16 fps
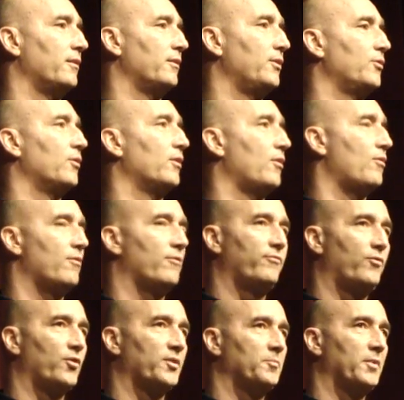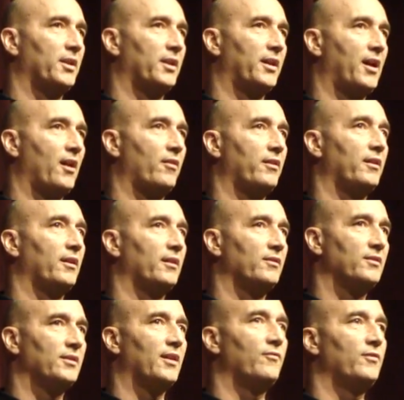doing law enforcement in the county, and
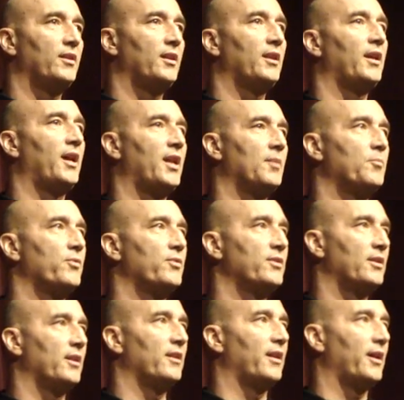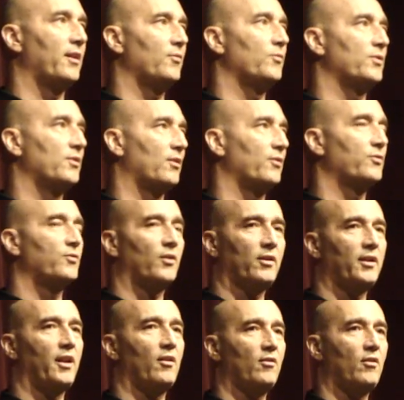70 to 80% of that was all drug
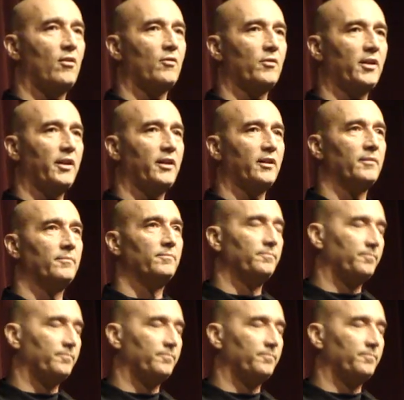and alcohol related.